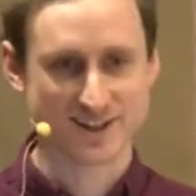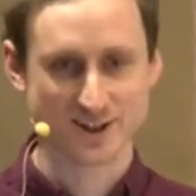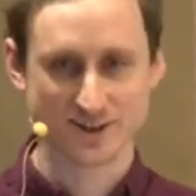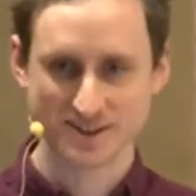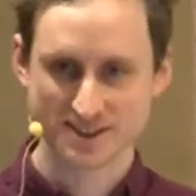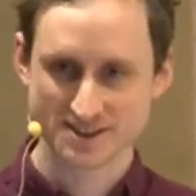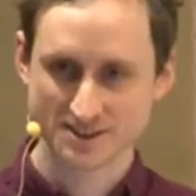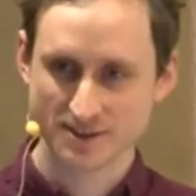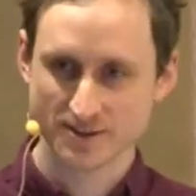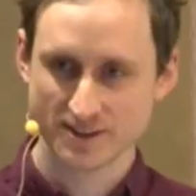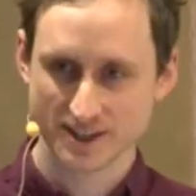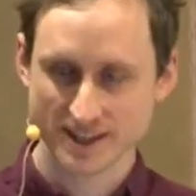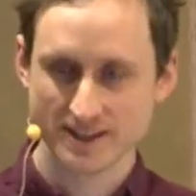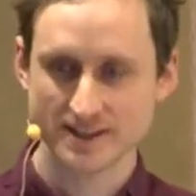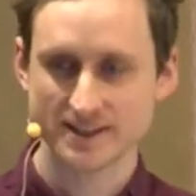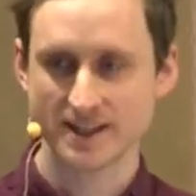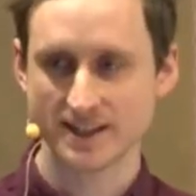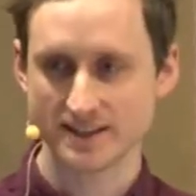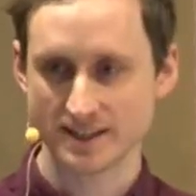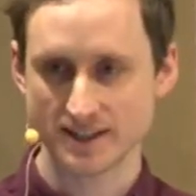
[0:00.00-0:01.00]
there's nothing in
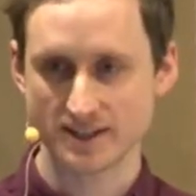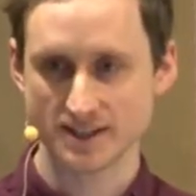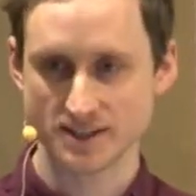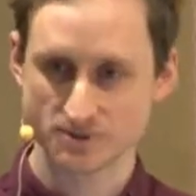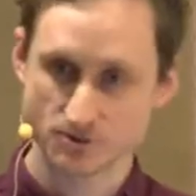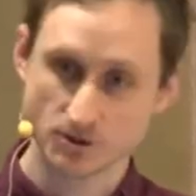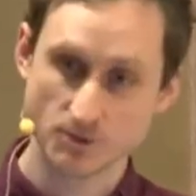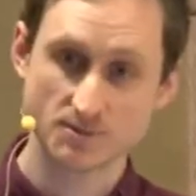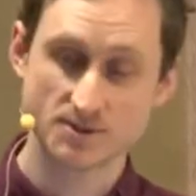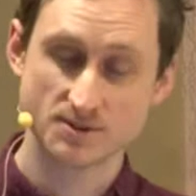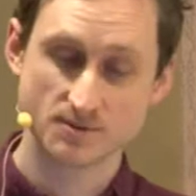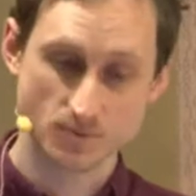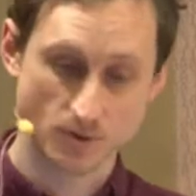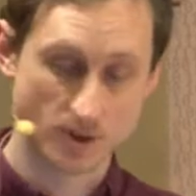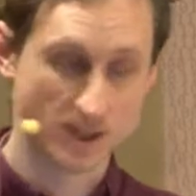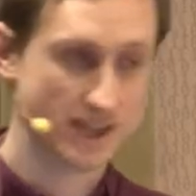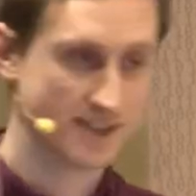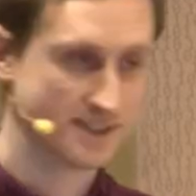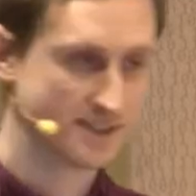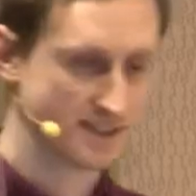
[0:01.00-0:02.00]
there that disrupts what
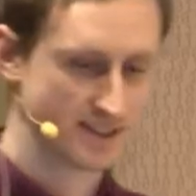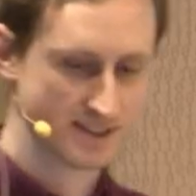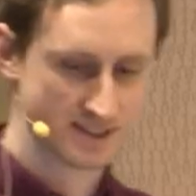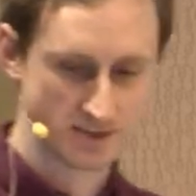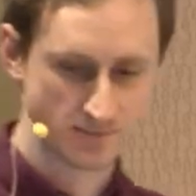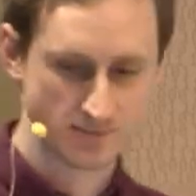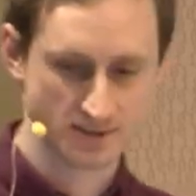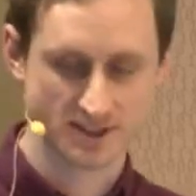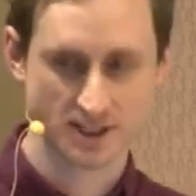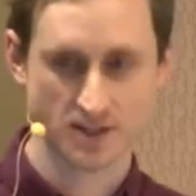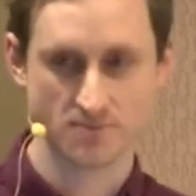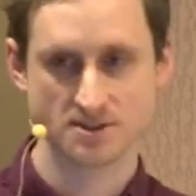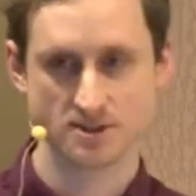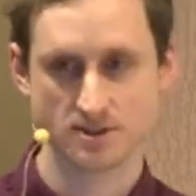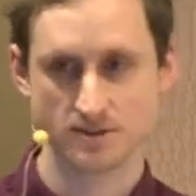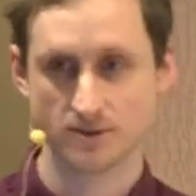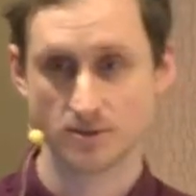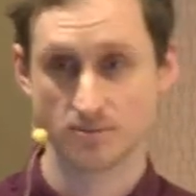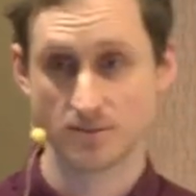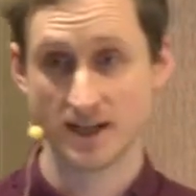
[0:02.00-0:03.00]
I see as a perception
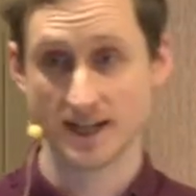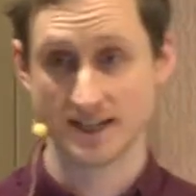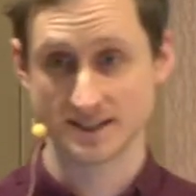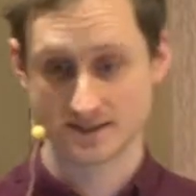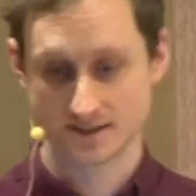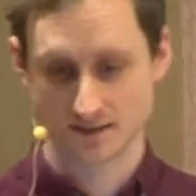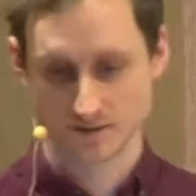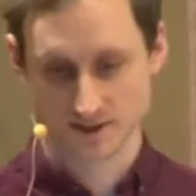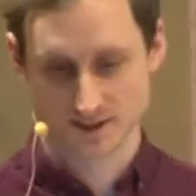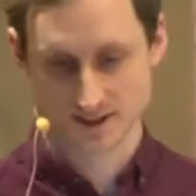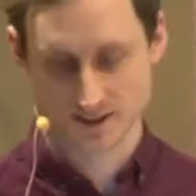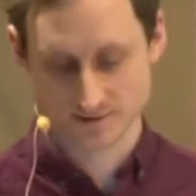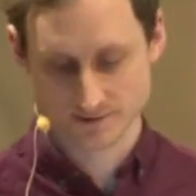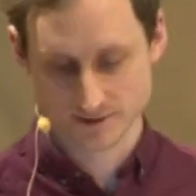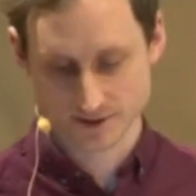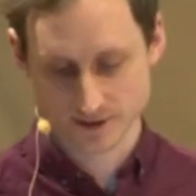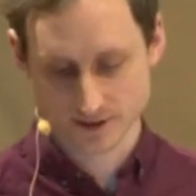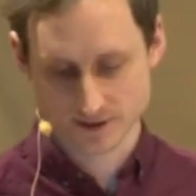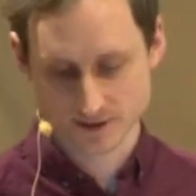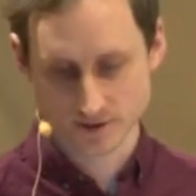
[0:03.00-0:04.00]
of the past, which I
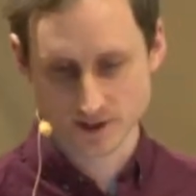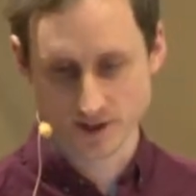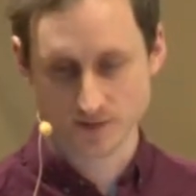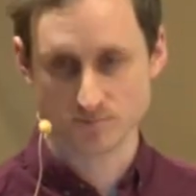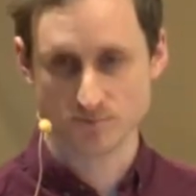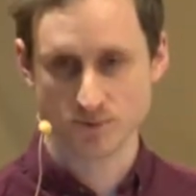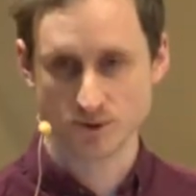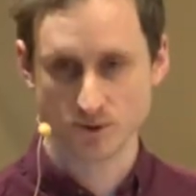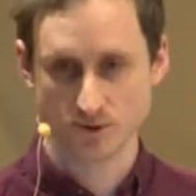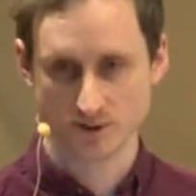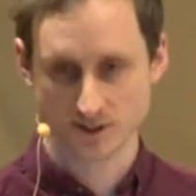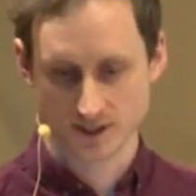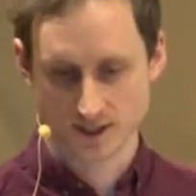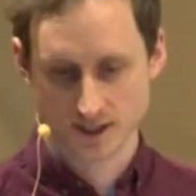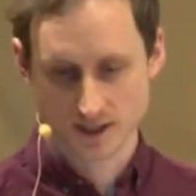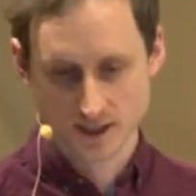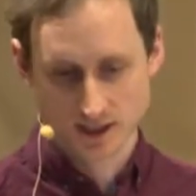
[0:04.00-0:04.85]
feel is quite important.